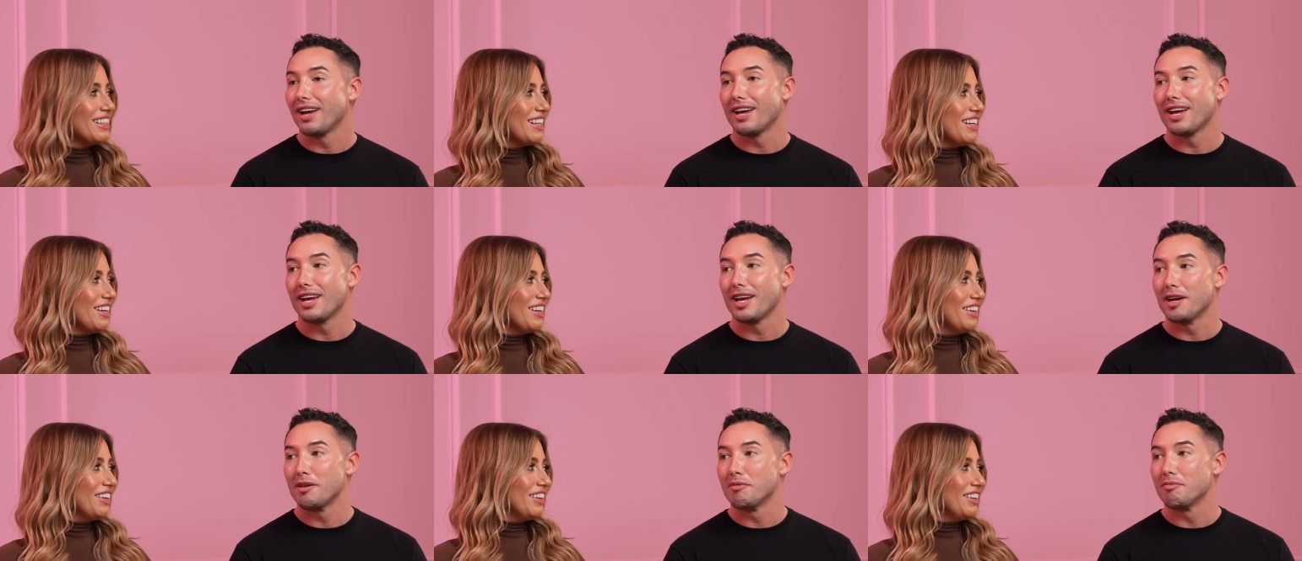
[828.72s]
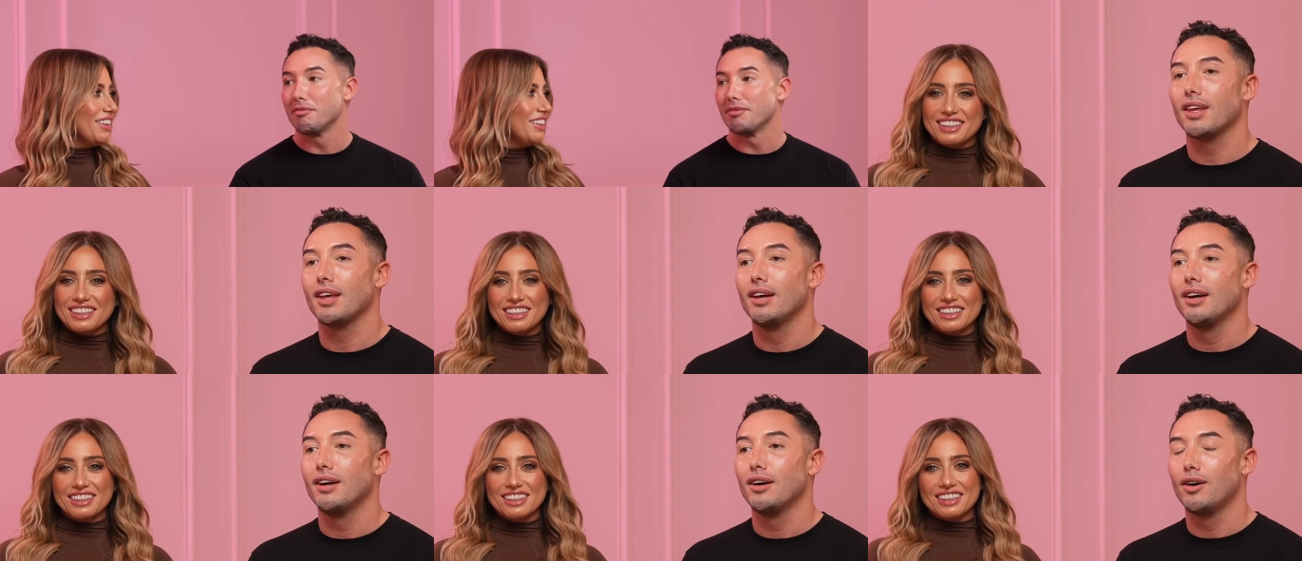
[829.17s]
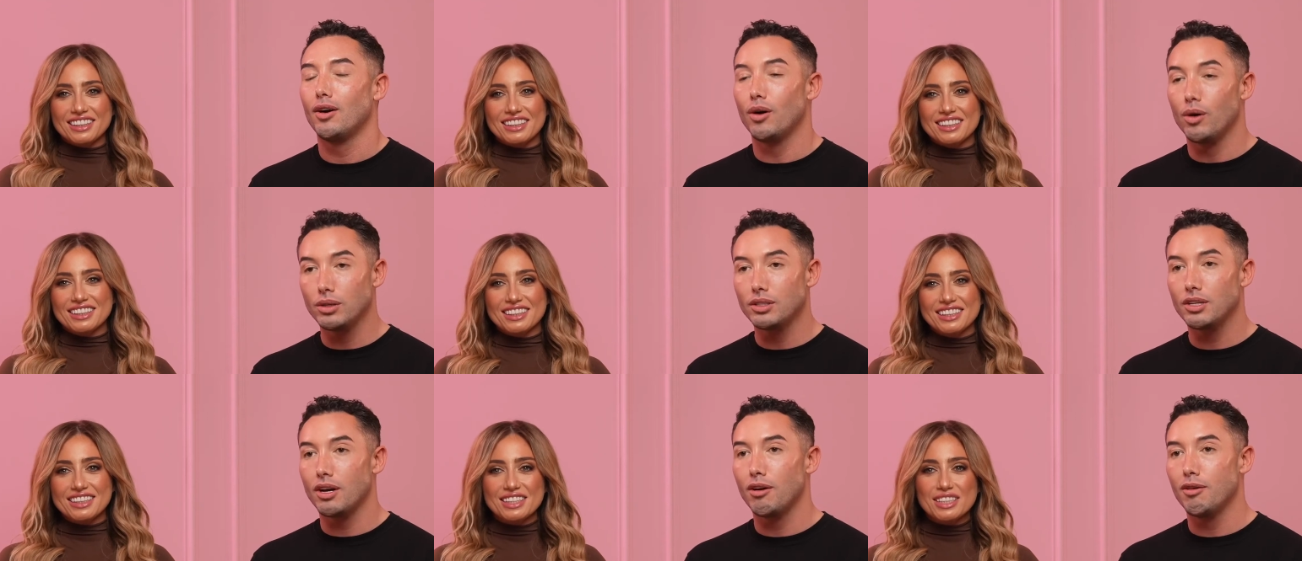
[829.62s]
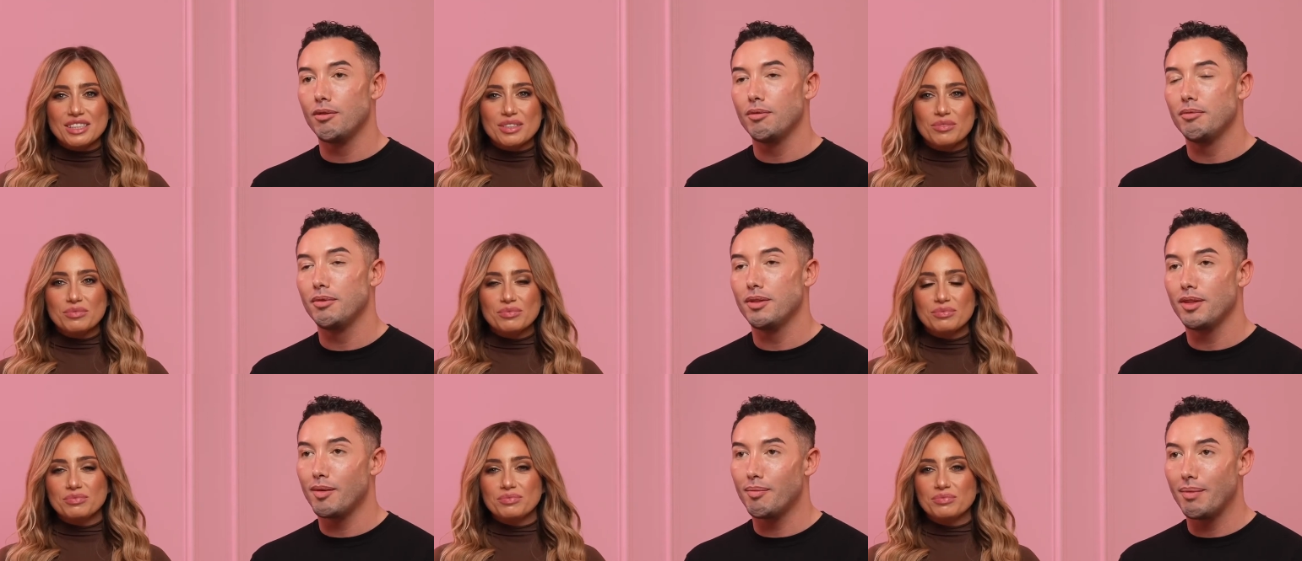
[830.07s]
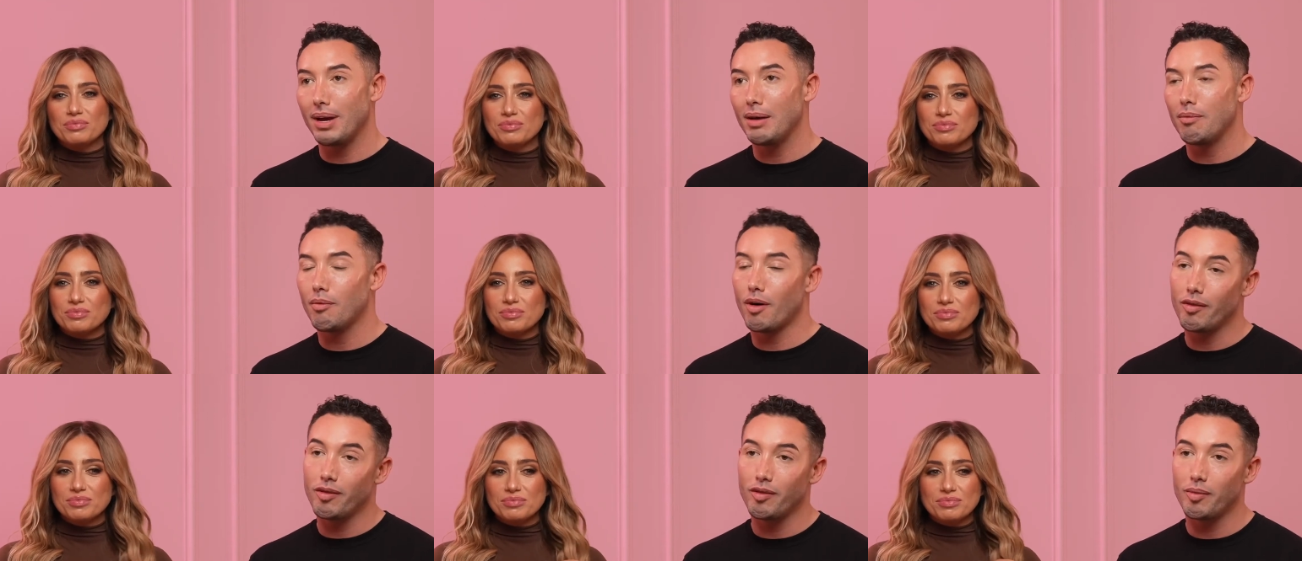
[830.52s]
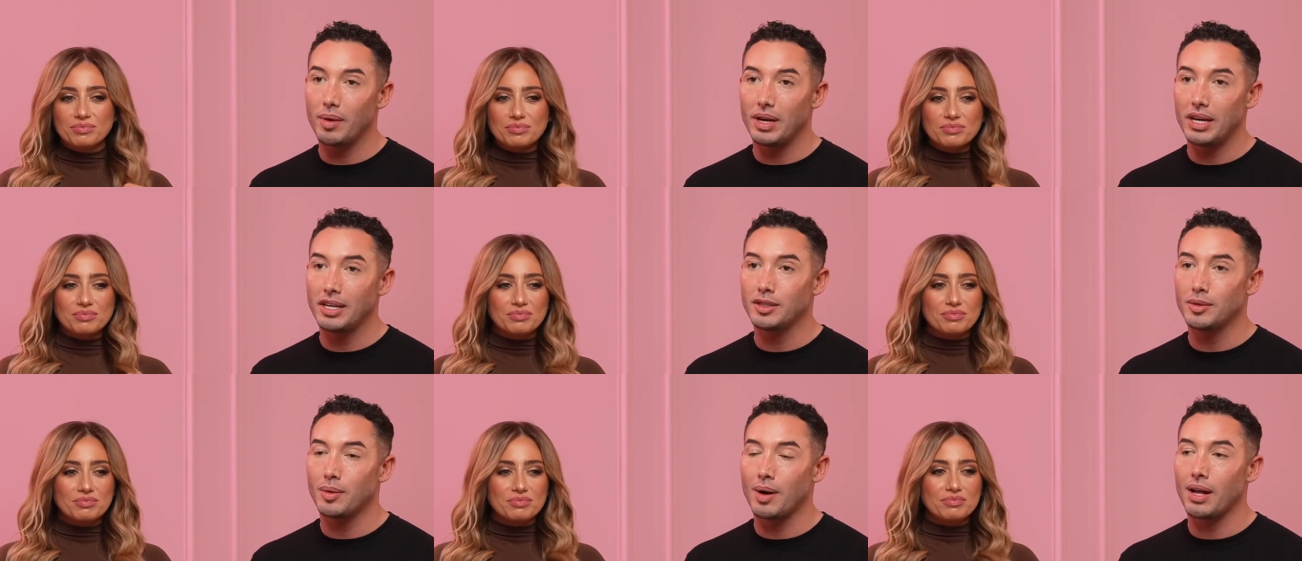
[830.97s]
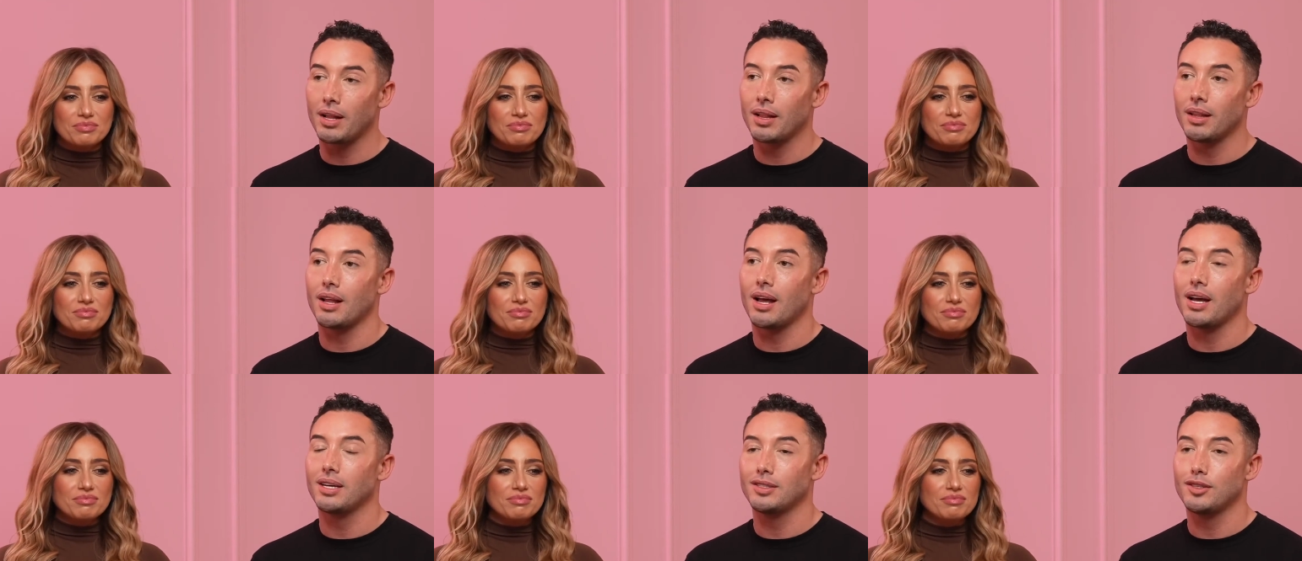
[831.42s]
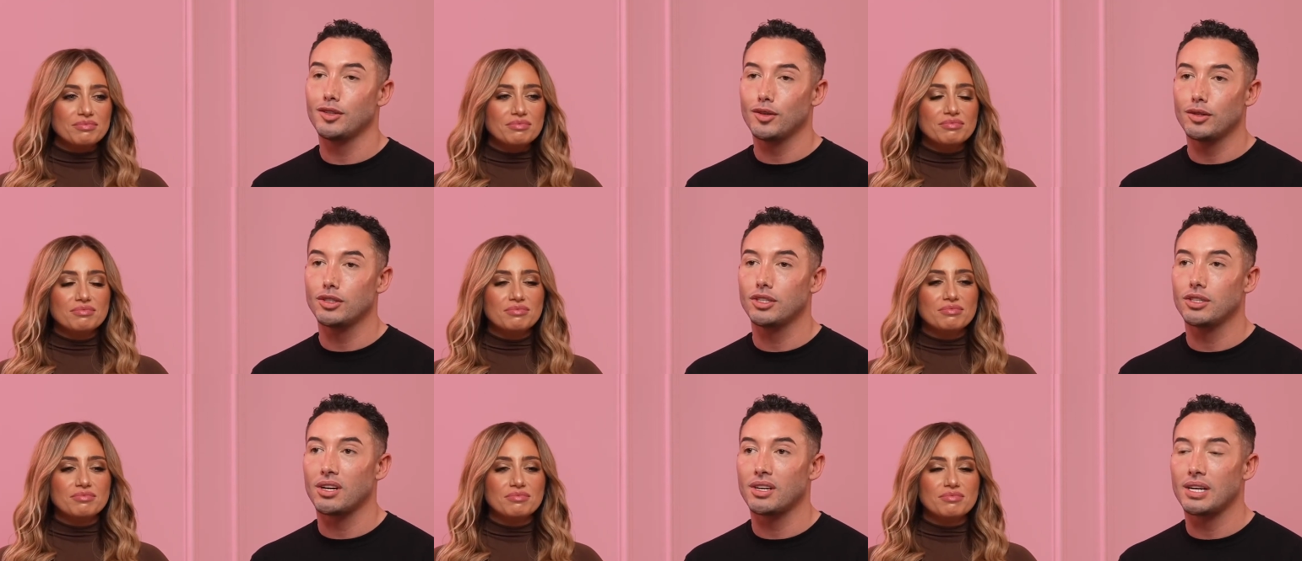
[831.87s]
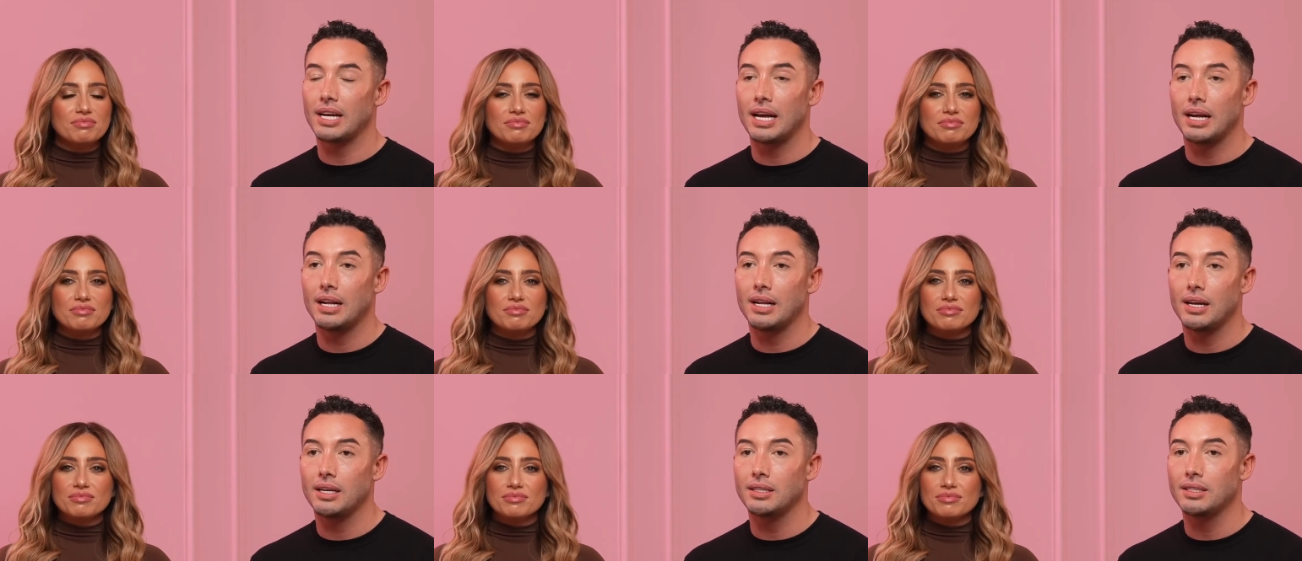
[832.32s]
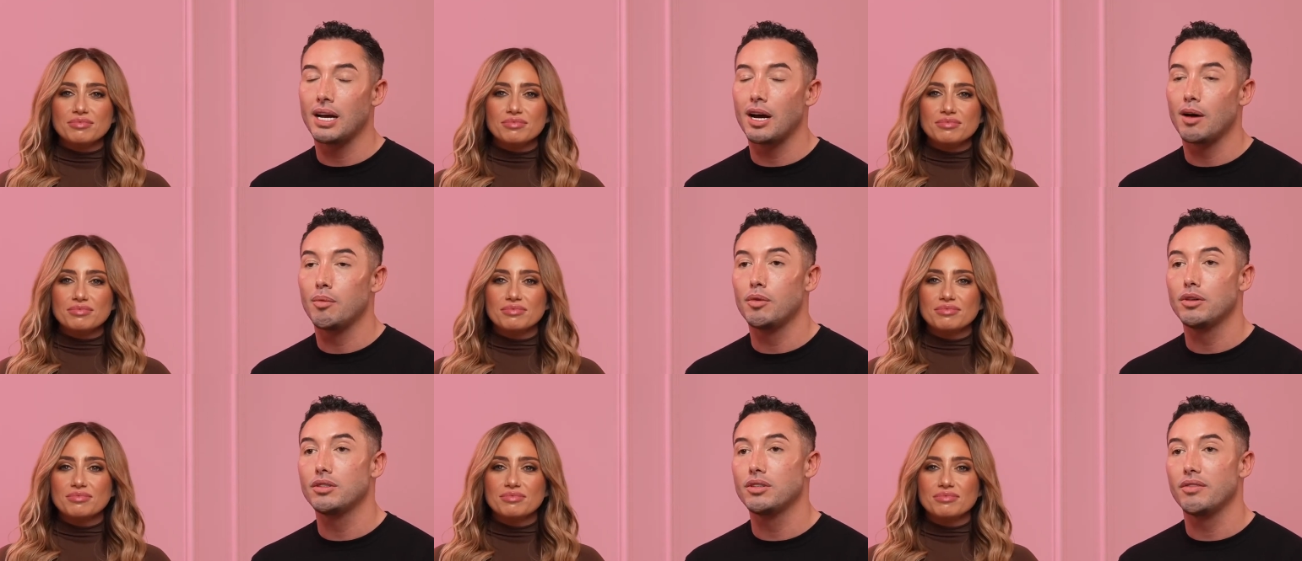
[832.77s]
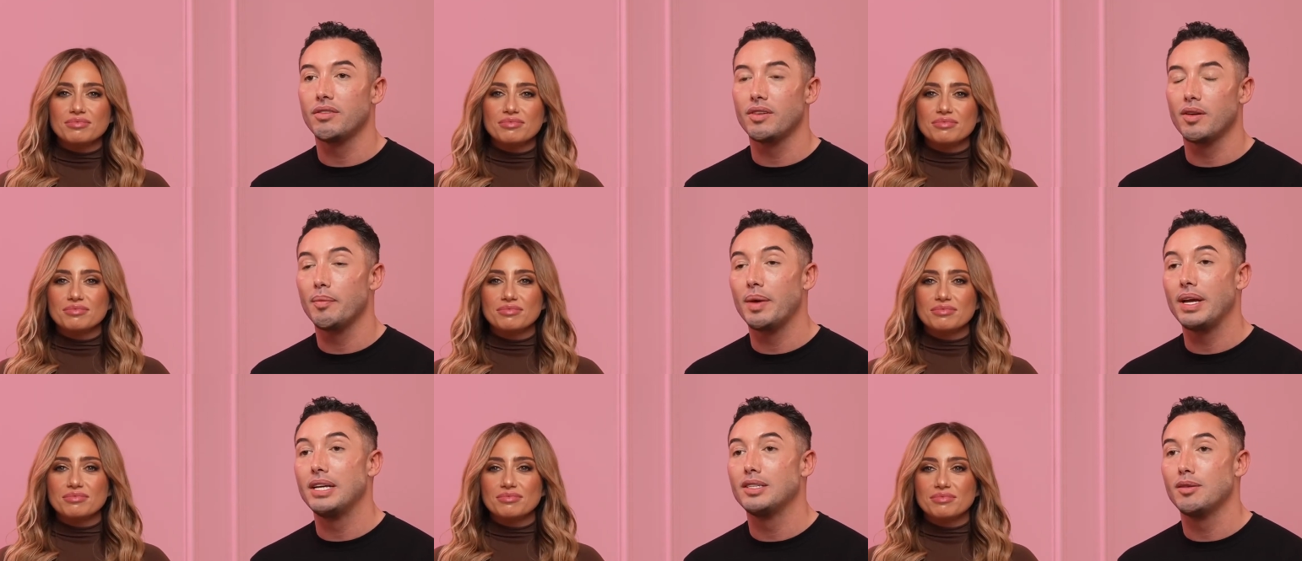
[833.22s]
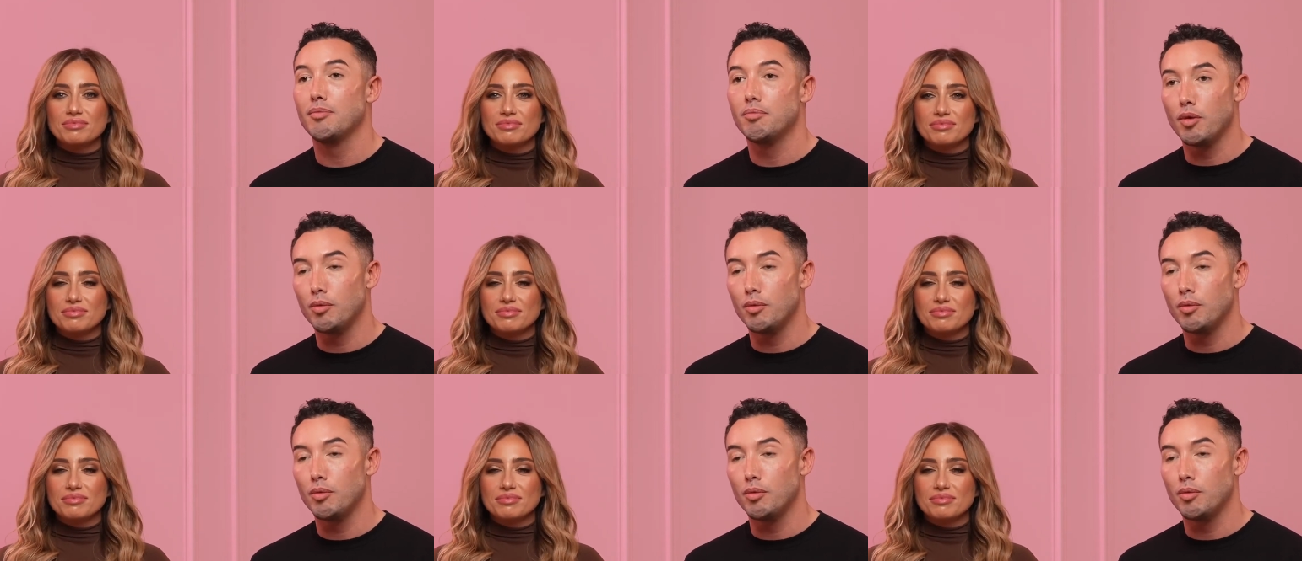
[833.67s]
Speaker 1: Um, also, the main one for me as well, as I touched on earlier, is how much of an amazing